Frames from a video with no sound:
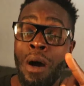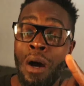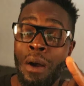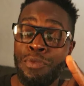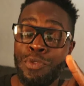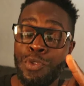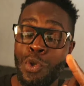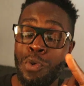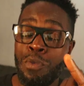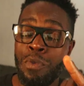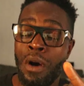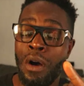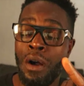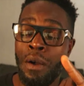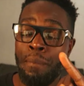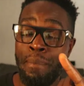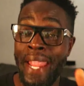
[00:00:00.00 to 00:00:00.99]
do
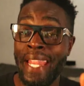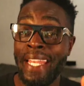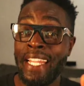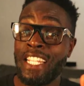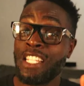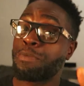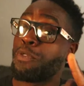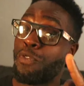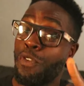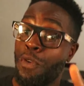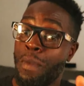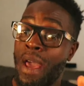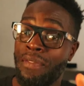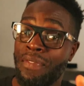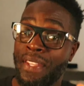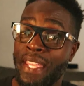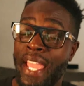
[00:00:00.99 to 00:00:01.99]
maintenance before
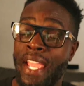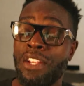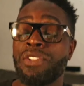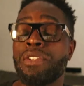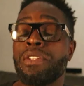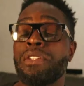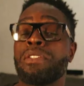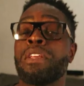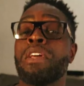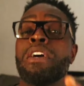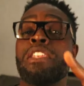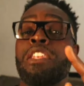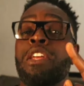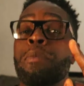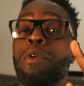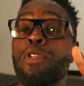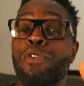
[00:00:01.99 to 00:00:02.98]
modification.
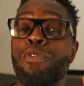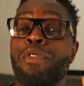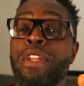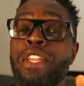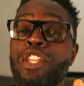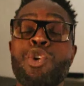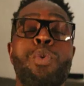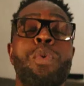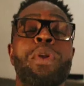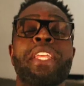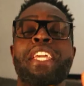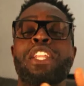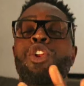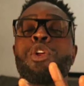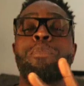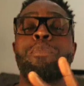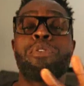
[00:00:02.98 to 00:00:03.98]
Number three, you want to get all
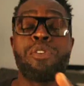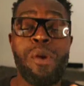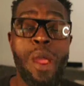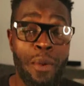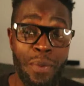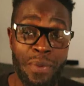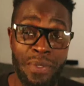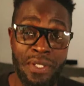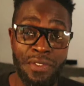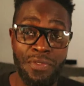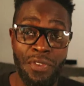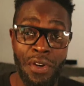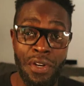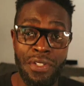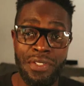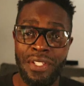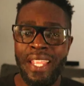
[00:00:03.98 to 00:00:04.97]
the prerequisites
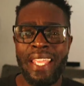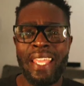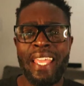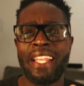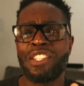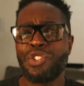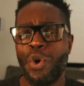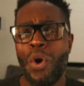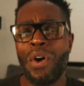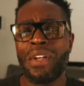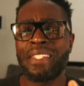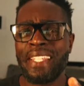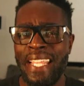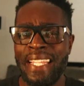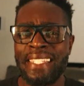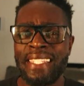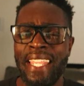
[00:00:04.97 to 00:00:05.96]
first. Exhaust,
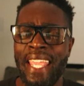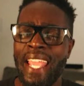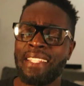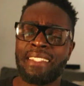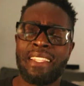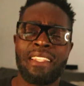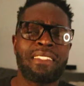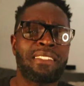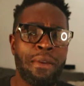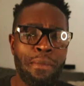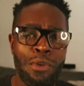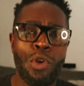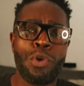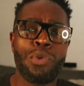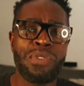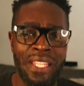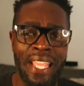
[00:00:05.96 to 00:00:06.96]
intakes, some of
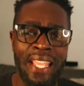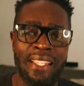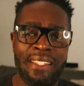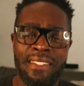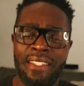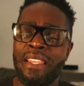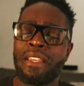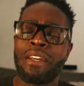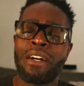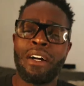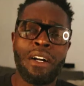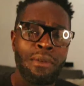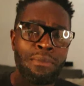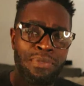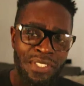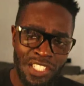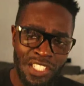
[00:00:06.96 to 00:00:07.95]
those things,
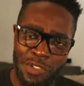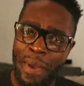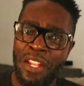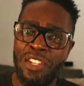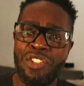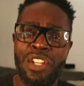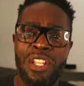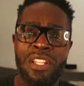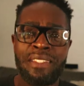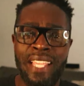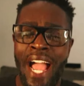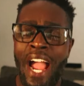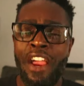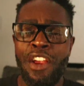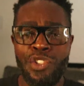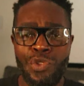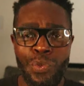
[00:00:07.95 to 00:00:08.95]
suspension,
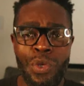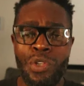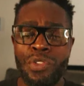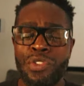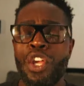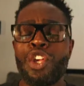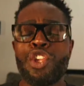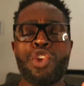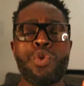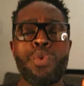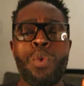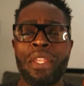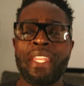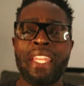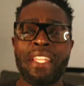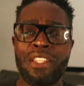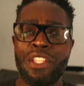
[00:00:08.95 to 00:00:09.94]
tires, wheels. You want to
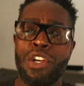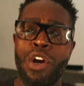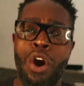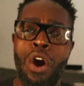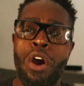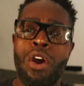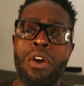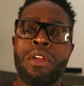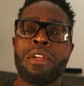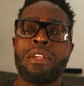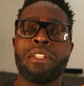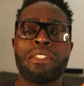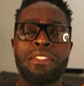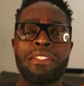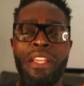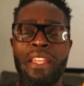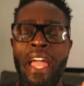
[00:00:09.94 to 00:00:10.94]
get the car
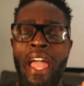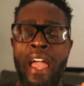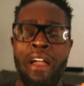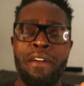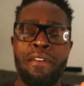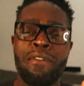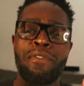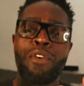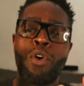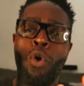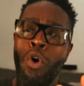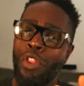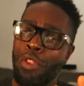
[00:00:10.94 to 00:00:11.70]
to have all the